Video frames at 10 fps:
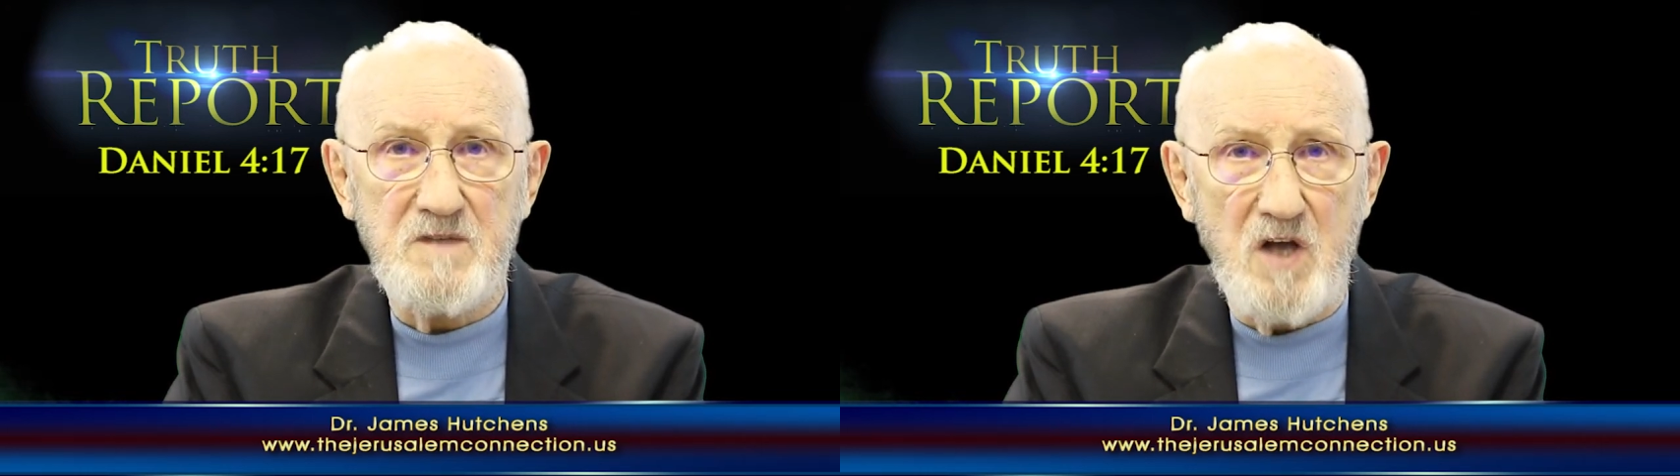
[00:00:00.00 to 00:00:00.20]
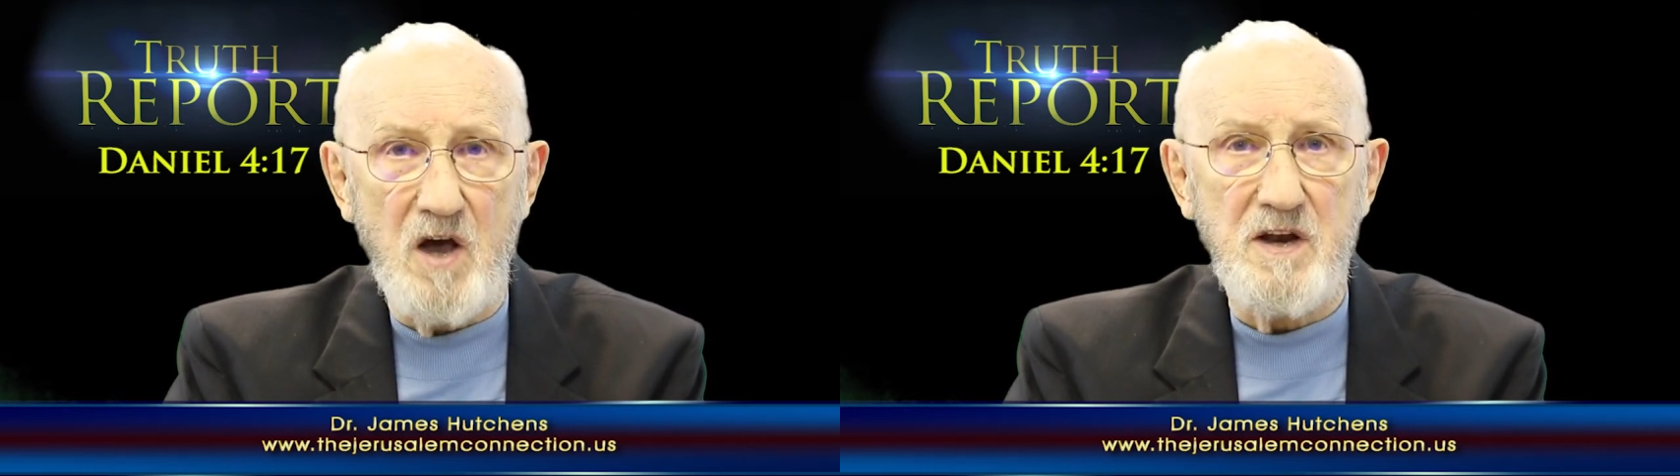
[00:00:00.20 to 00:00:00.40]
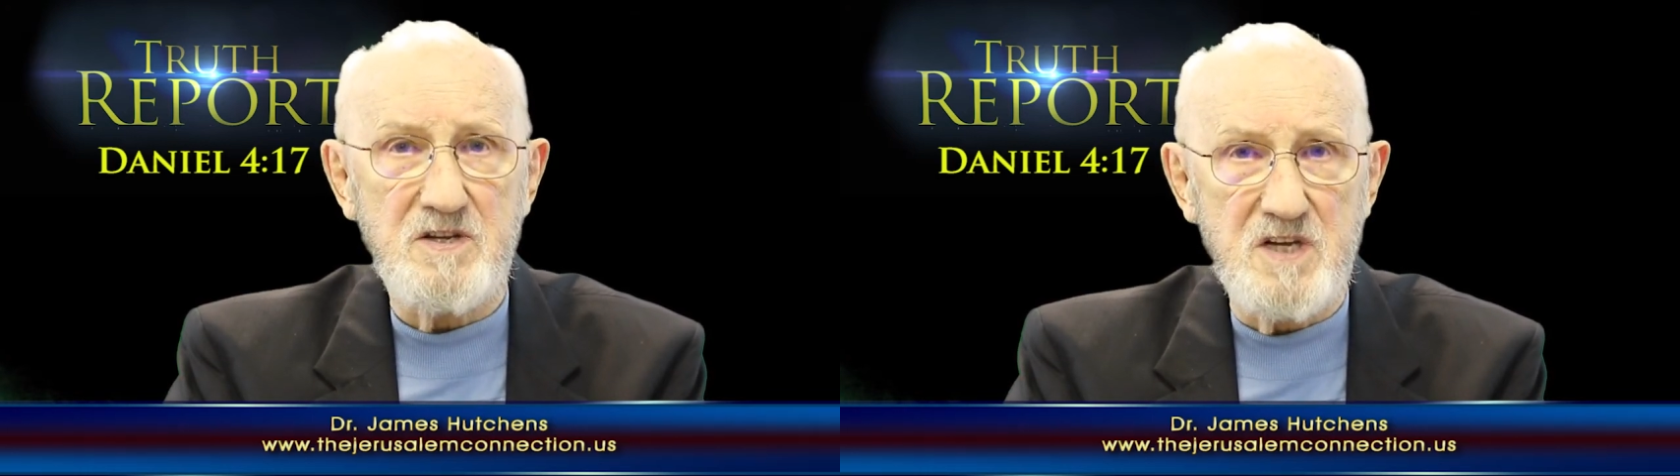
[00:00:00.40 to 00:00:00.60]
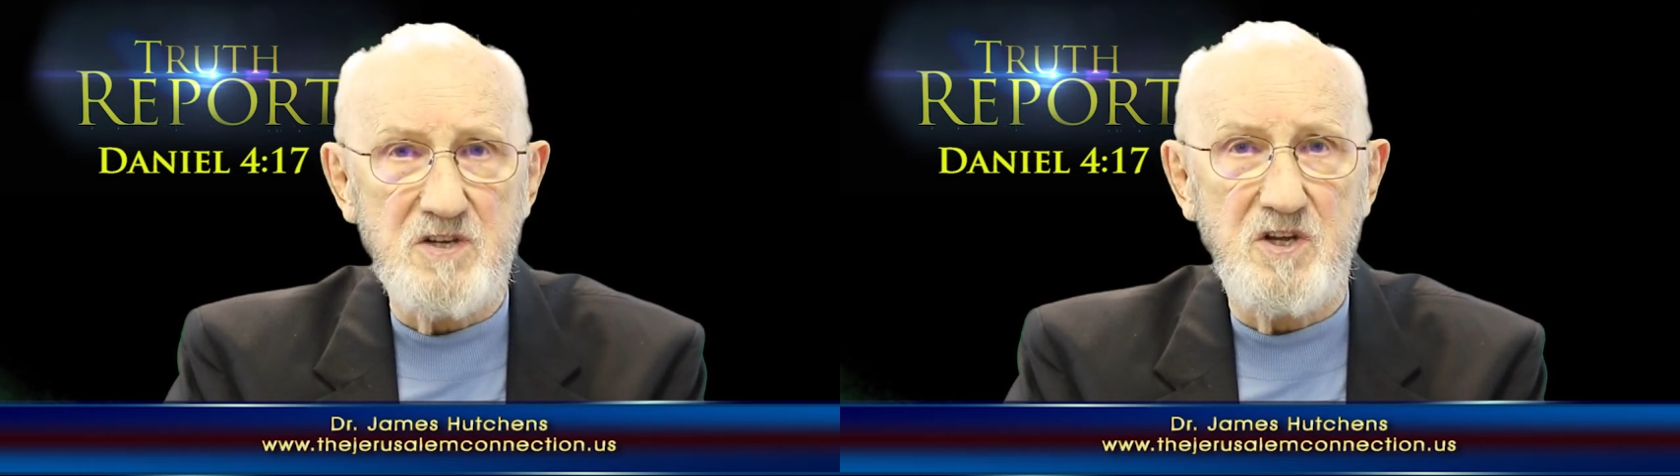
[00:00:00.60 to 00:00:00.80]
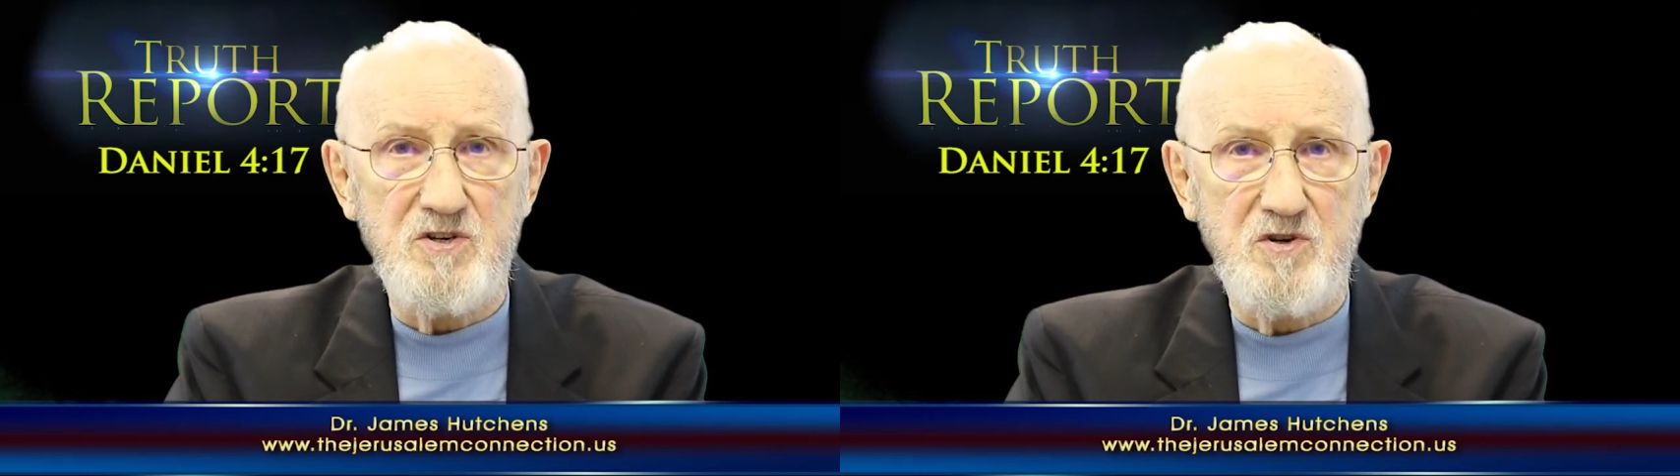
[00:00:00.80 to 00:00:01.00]
God is
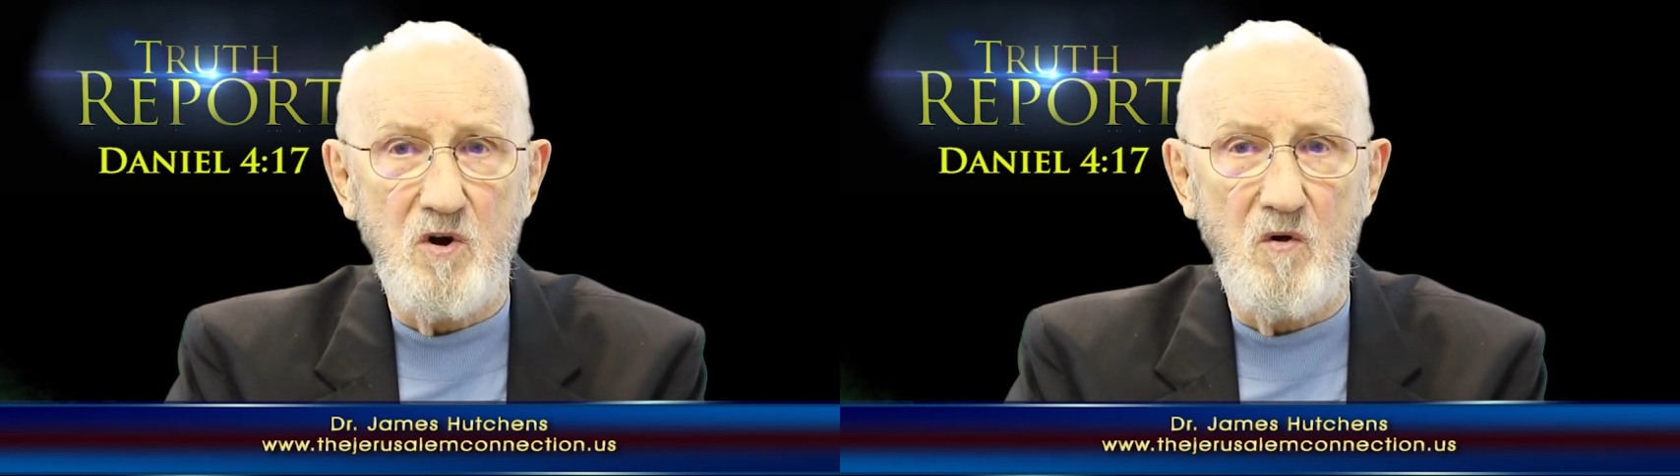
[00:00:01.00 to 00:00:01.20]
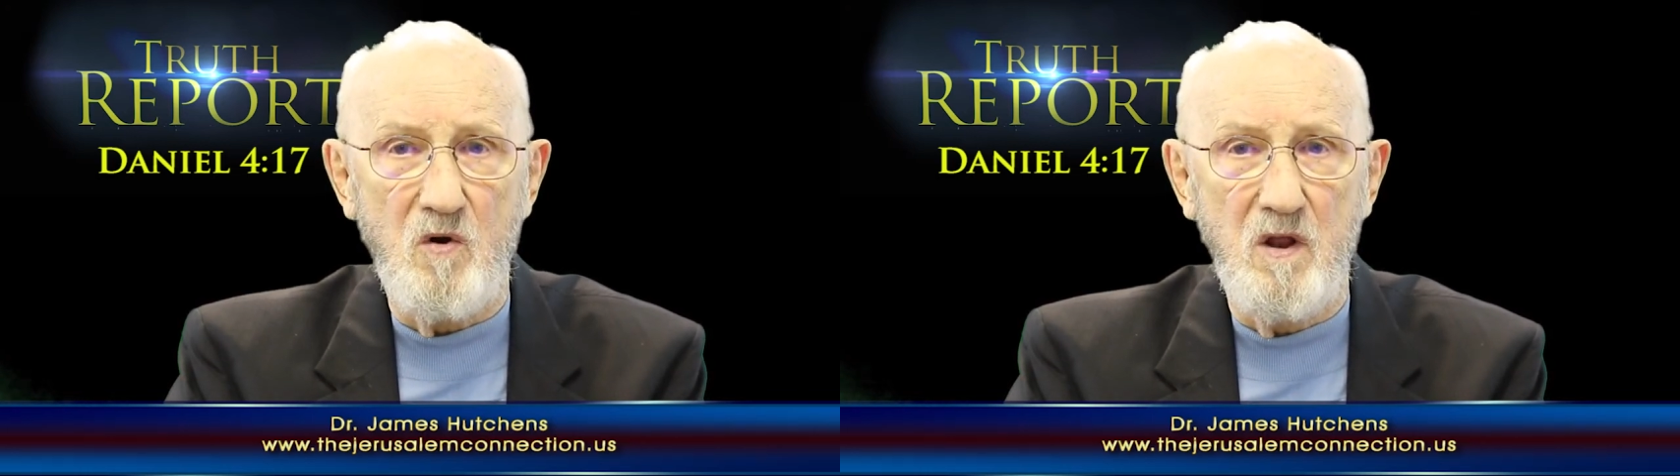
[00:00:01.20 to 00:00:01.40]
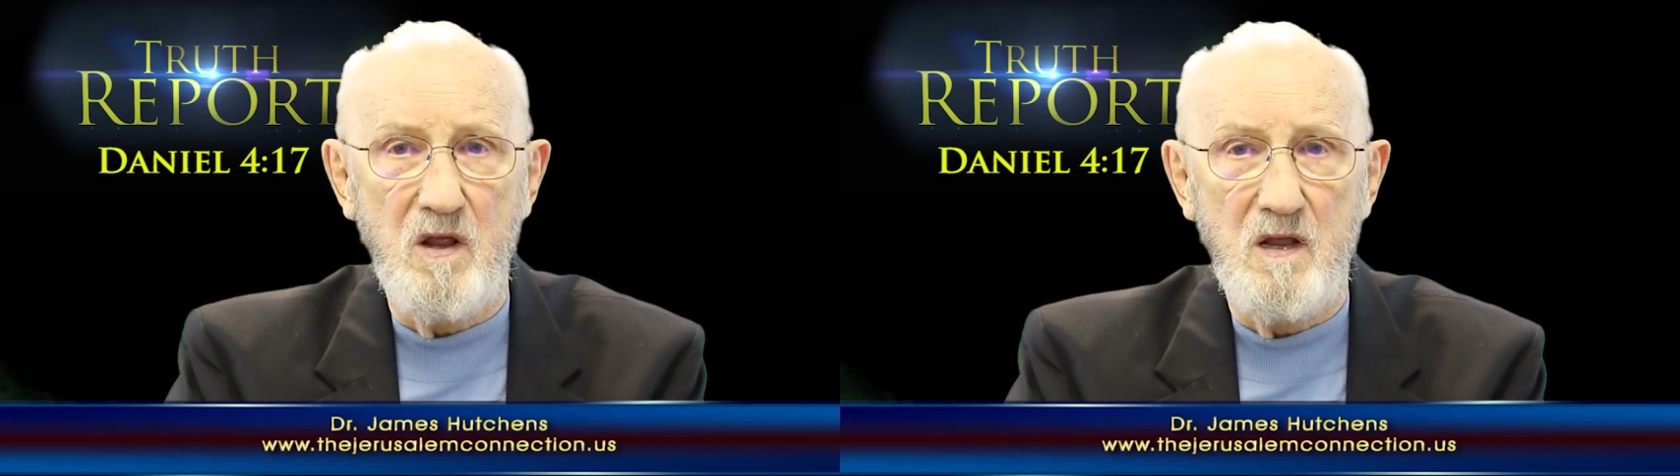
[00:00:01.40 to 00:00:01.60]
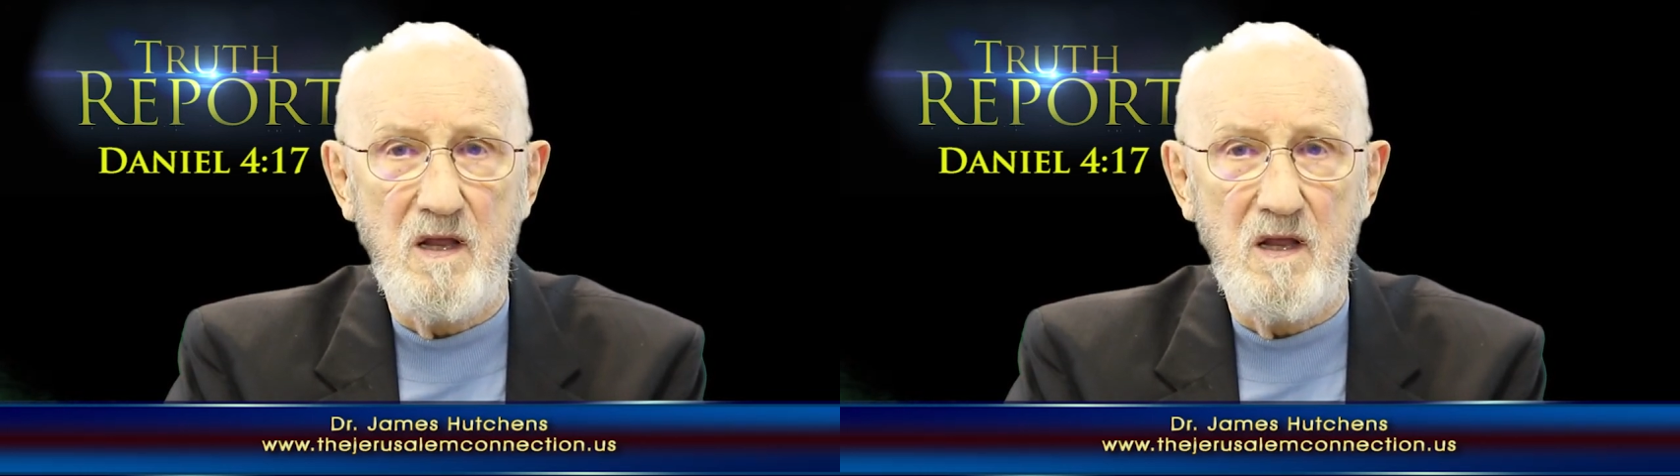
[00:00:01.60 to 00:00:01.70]
in control.